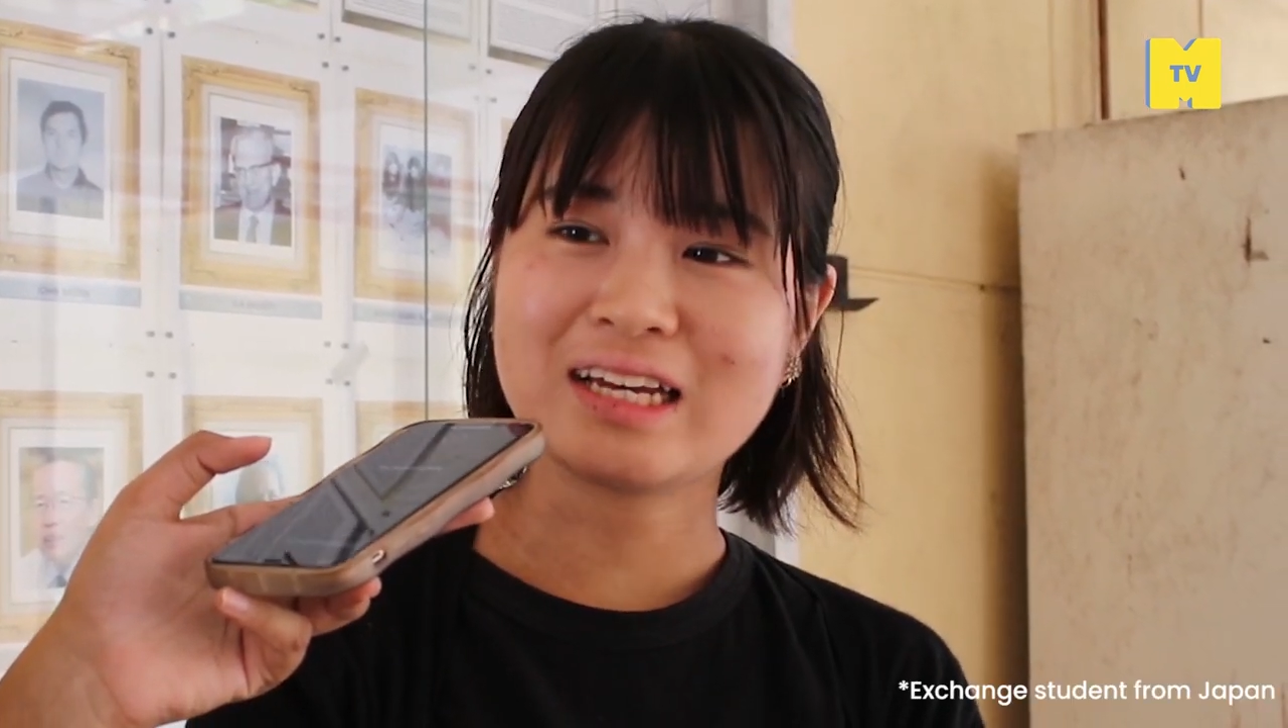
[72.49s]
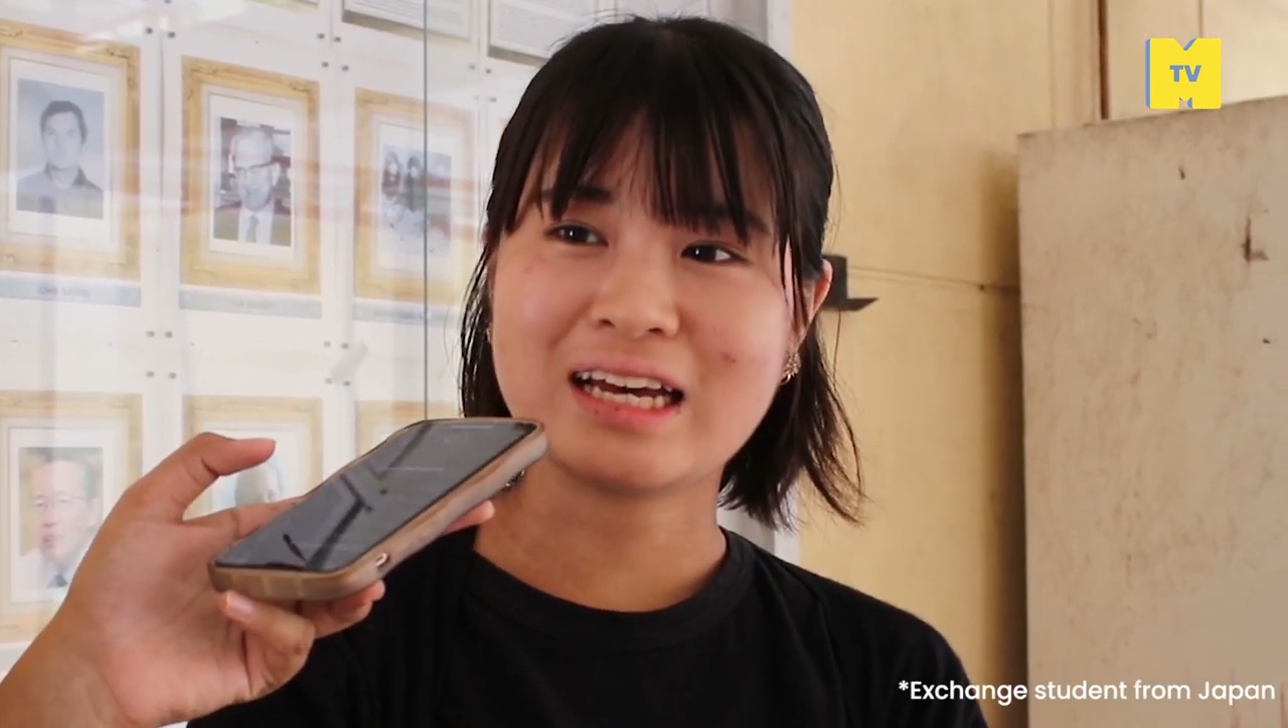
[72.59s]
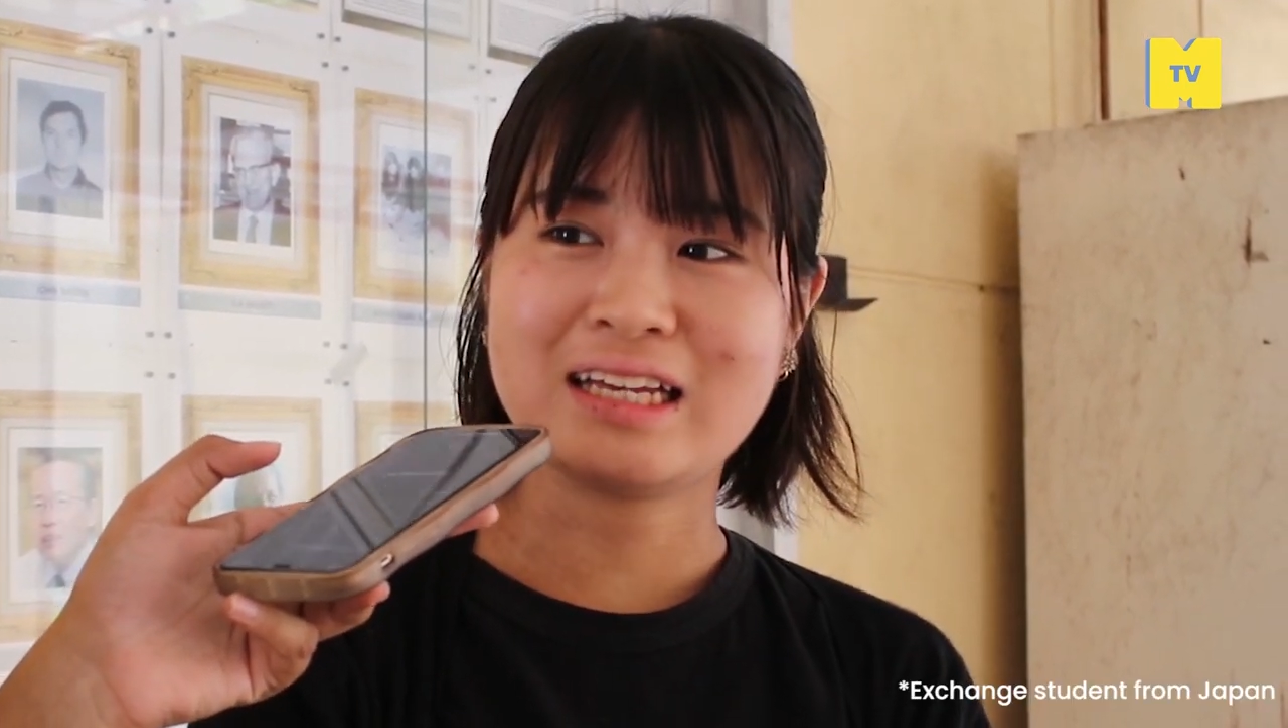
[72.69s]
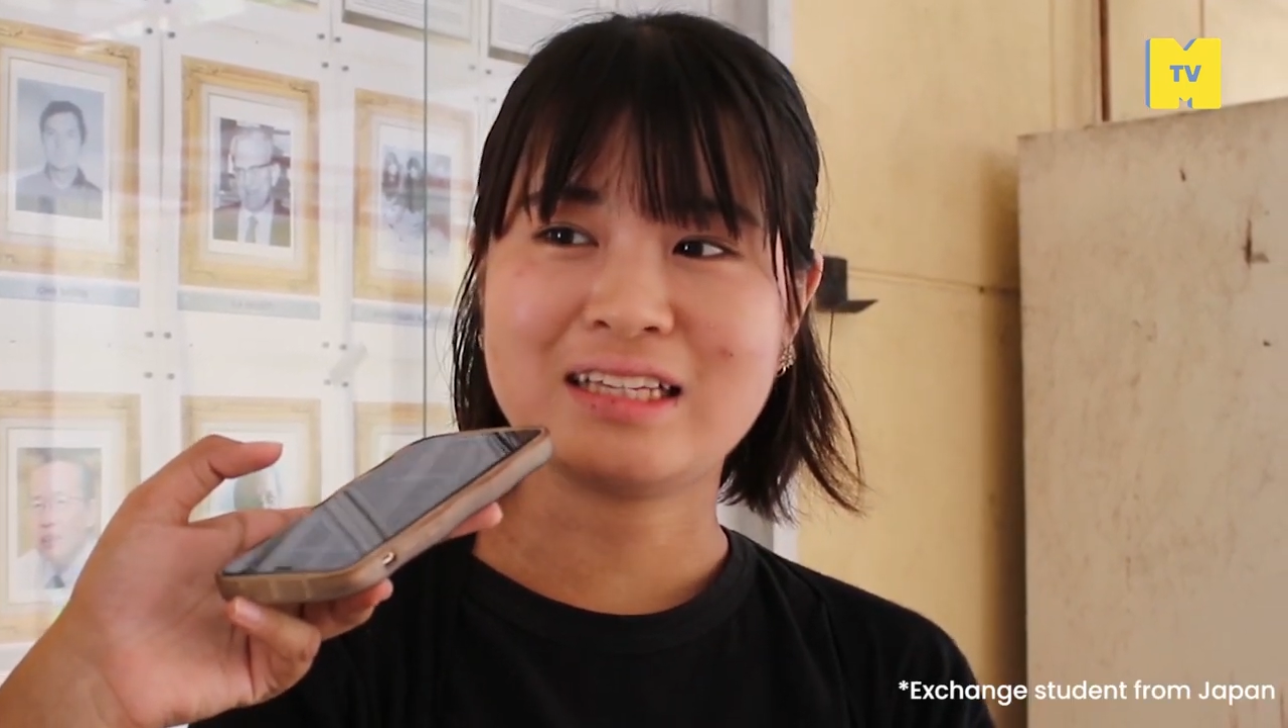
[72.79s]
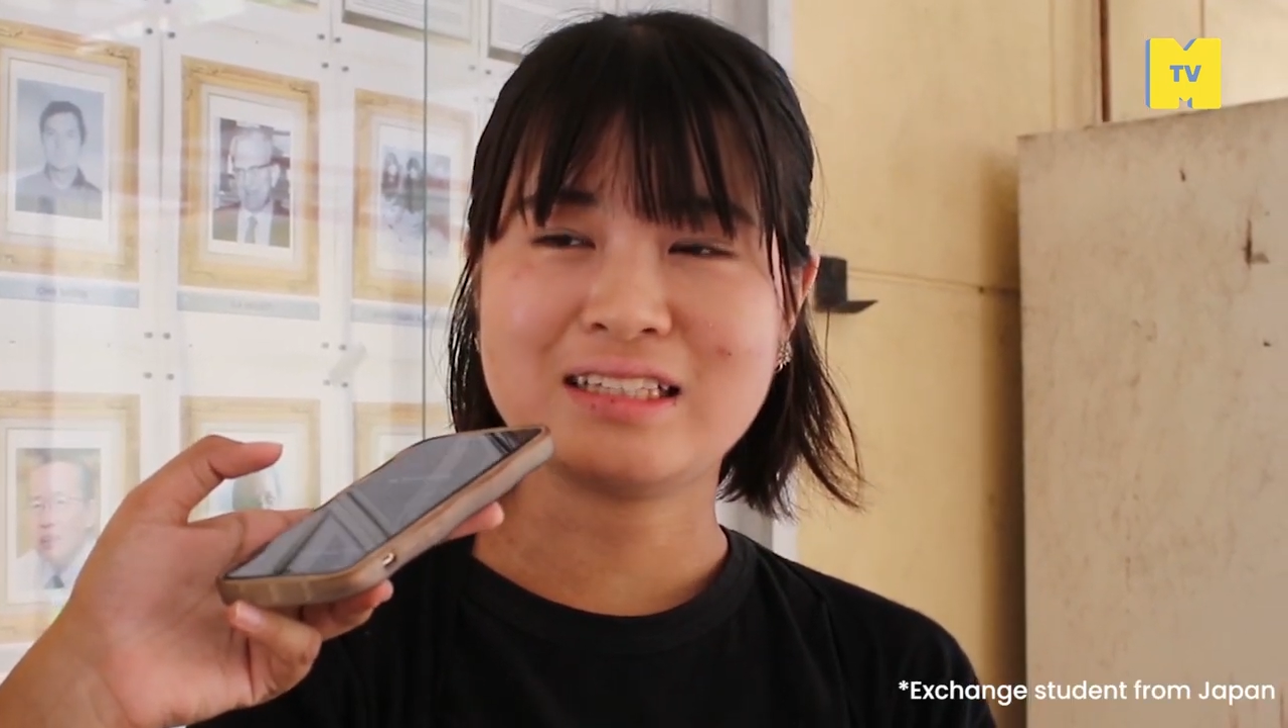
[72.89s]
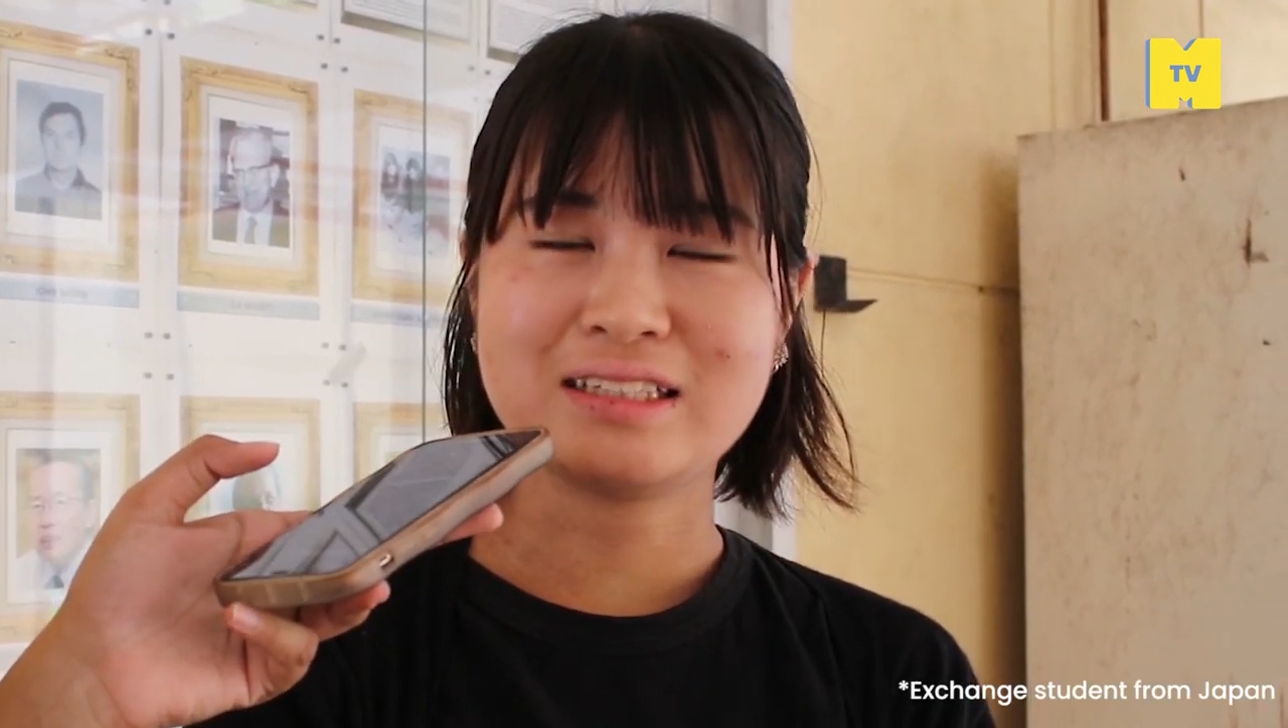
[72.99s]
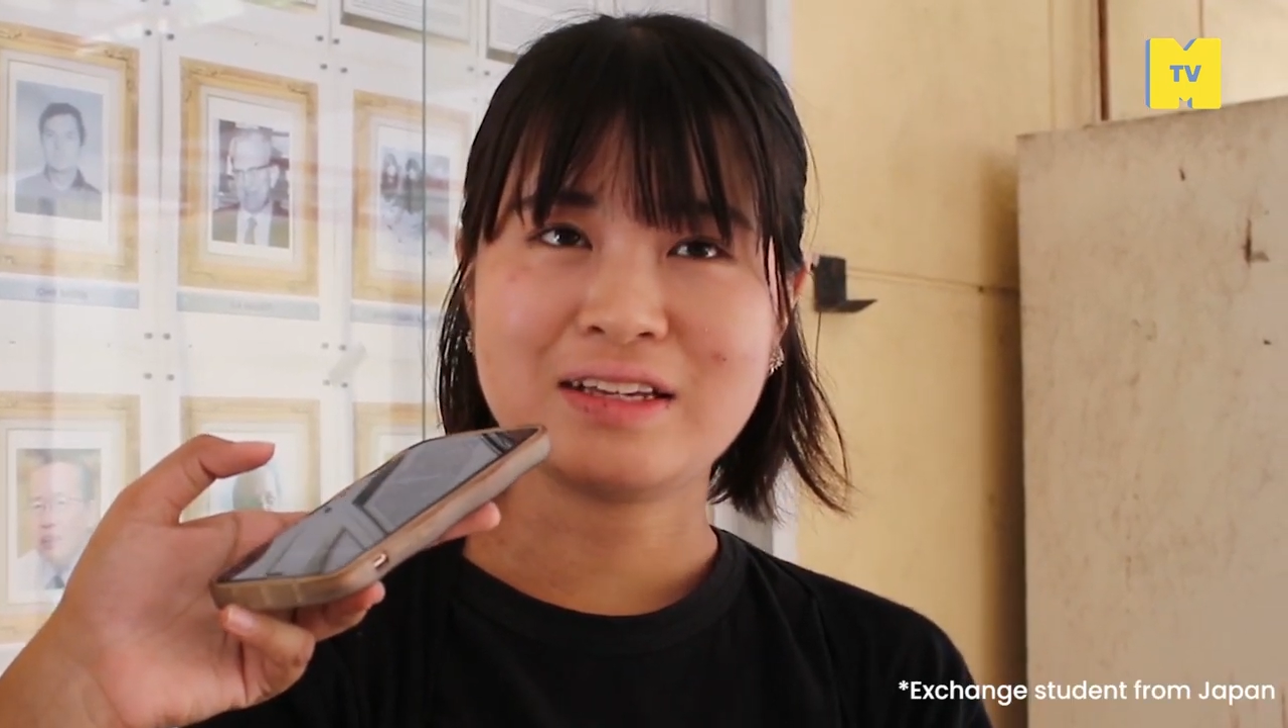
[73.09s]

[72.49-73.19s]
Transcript: and